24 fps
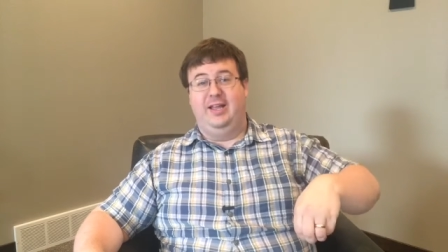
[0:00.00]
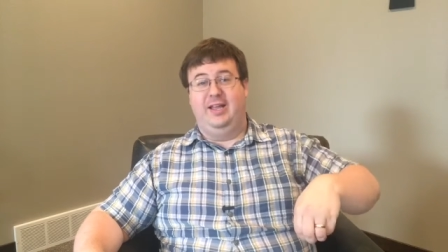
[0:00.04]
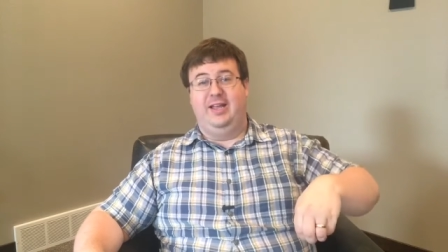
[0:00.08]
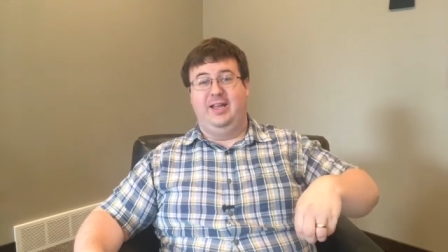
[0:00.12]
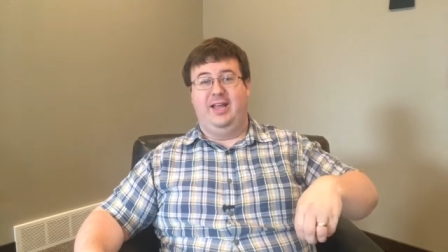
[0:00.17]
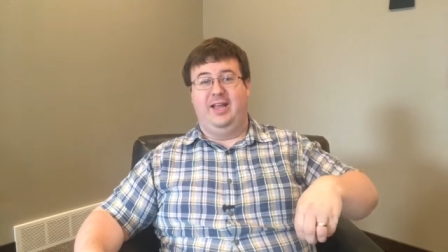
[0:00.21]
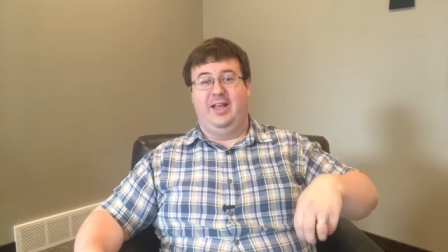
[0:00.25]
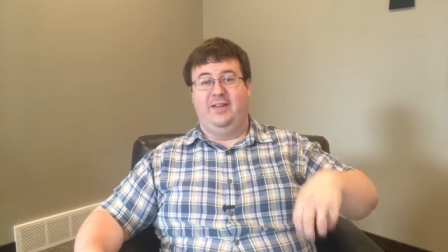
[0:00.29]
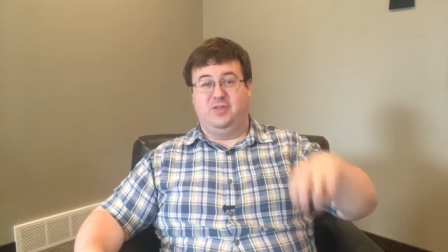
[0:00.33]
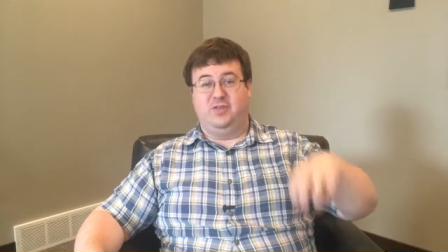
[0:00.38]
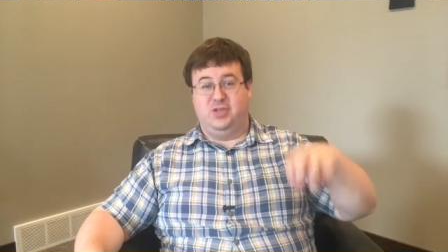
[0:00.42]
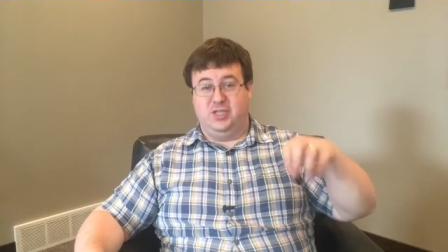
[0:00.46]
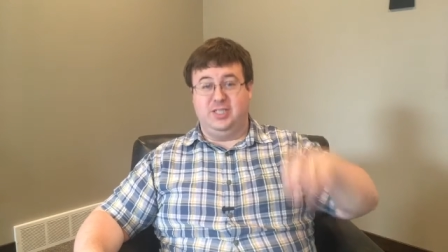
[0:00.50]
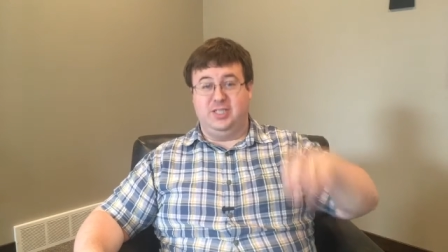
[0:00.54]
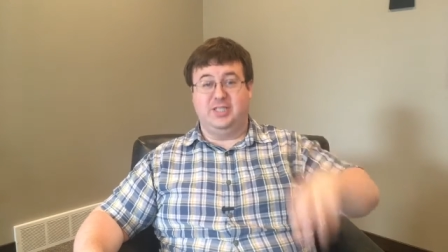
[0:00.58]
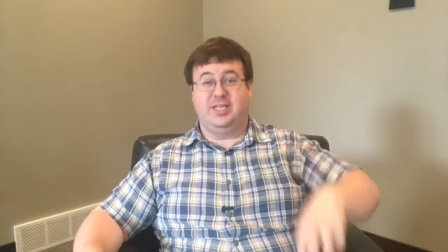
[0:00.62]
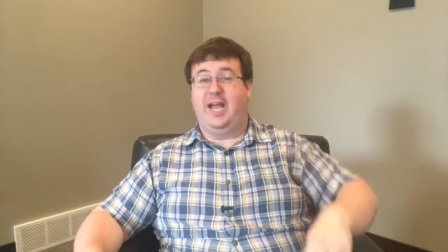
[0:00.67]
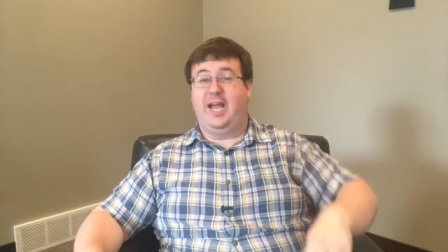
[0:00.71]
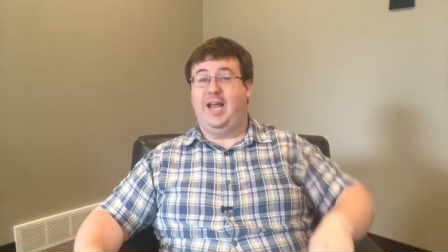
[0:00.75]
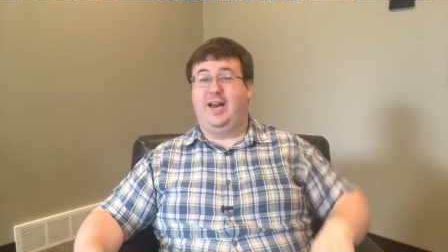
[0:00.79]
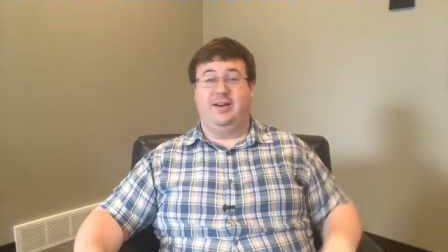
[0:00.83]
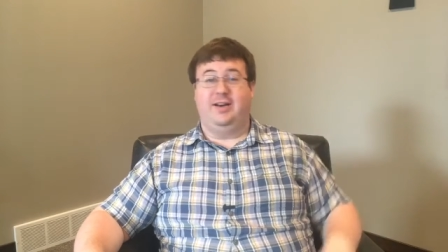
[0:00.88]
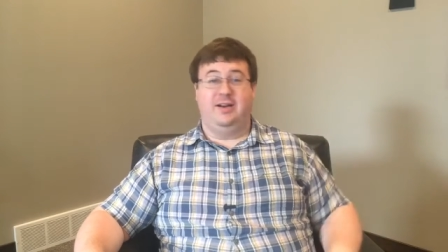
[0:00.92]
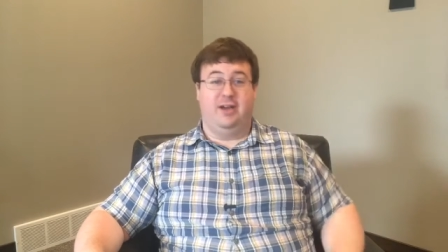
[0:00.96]
if Jesus
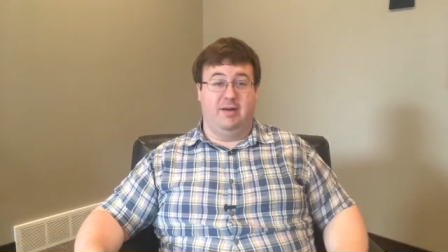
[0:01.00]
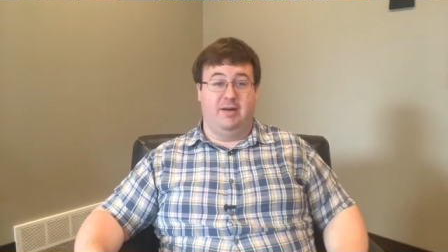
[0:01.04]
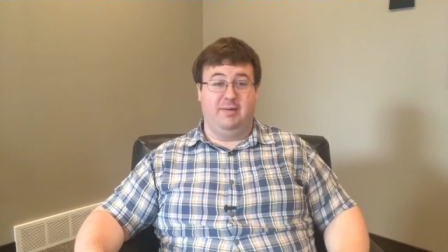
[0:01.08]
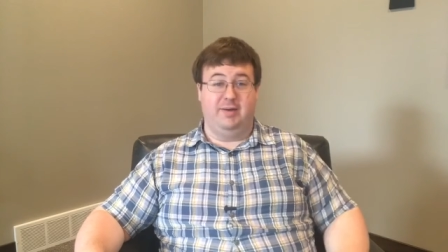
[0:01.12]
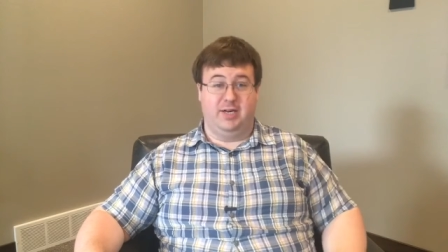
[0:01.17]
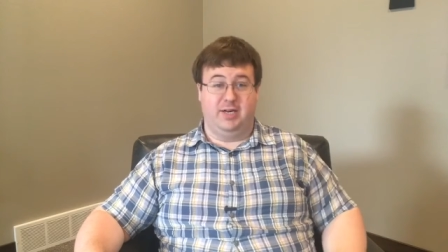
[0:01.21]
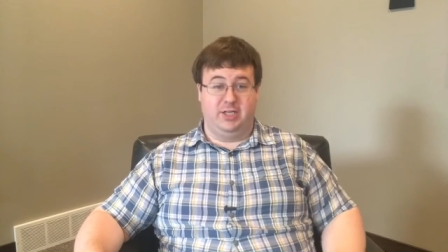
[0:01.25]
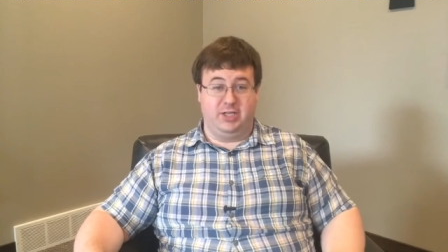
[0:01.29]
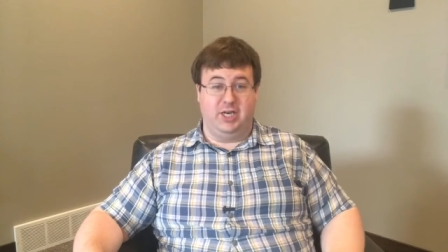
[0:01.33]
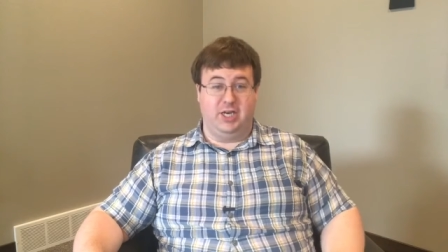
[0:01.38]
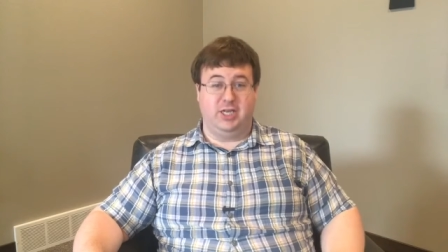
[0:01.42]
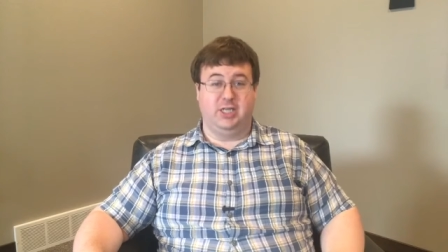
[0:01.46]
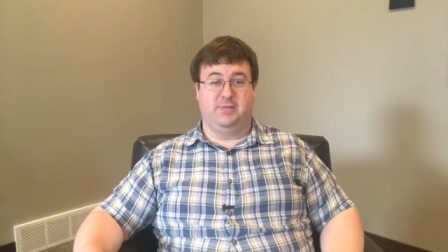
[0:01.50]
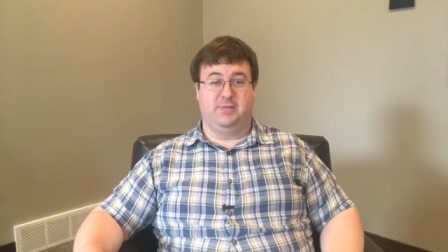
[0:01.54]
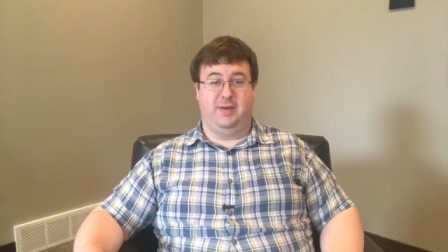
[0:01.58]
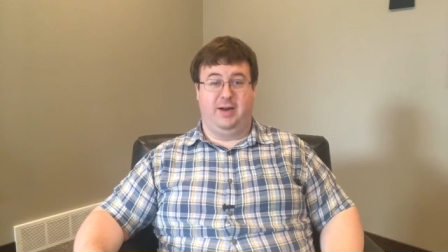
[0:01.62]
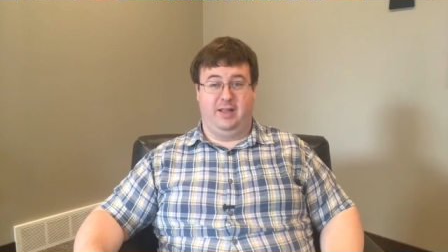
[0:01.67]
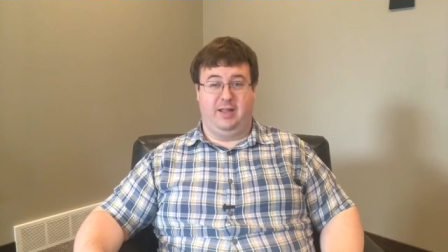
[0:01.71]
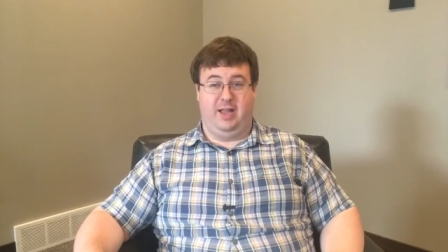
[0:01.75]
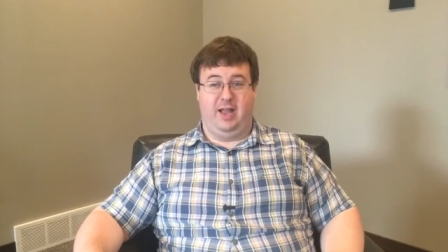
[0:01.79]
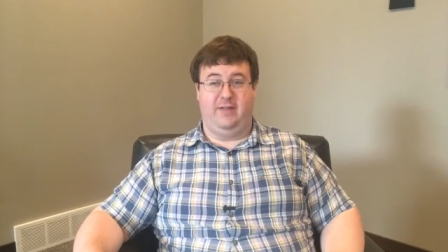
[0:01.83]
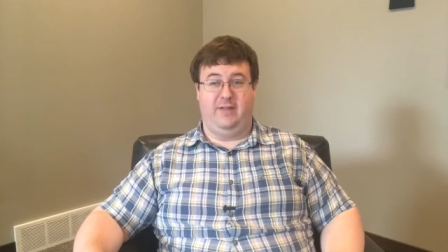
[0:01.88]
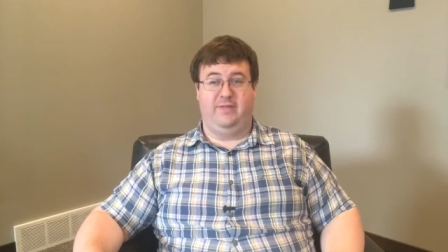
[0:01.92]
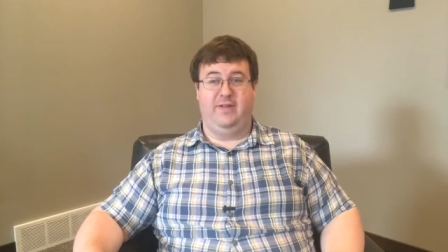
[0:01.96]
hadn't come in and changed my
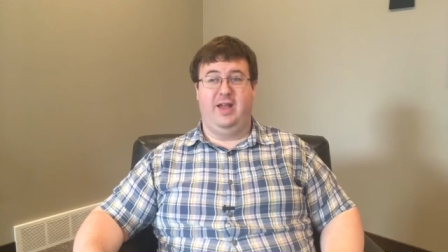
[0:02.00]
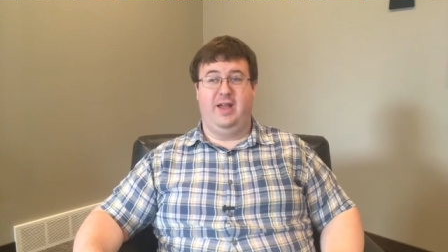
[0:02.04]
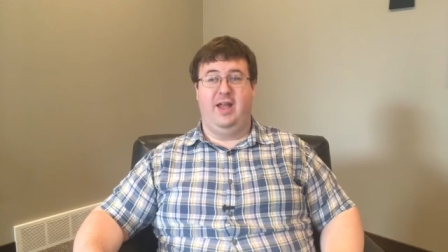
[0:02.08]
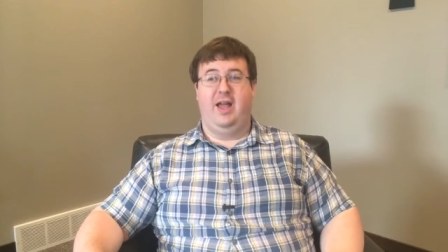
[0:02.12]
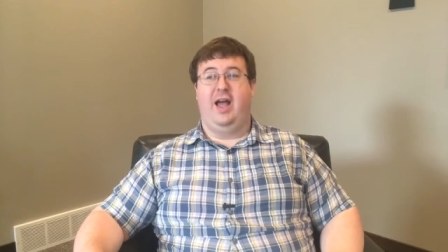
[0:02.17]
life.